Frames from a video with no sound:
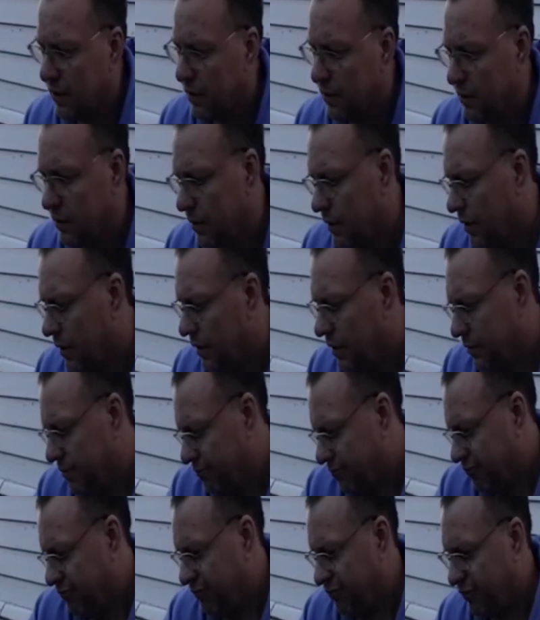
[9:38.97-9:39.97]

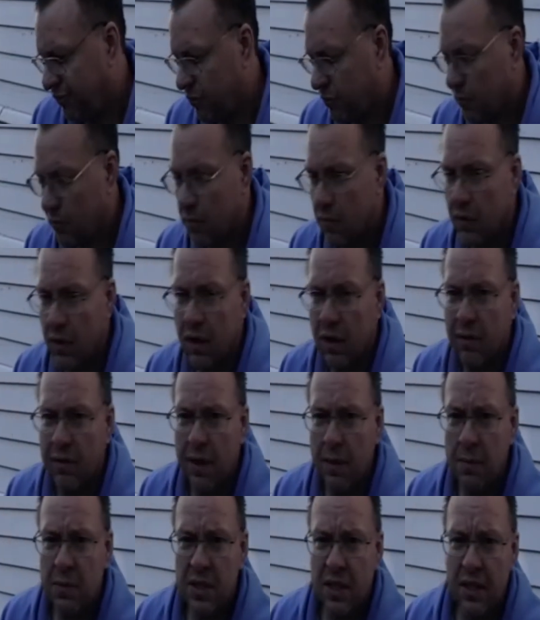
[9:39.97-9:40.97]
And if
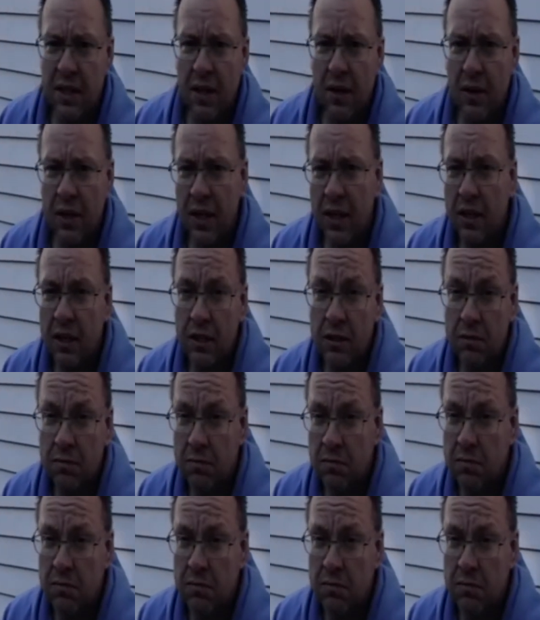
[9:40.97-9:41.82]
I'm sitting out here,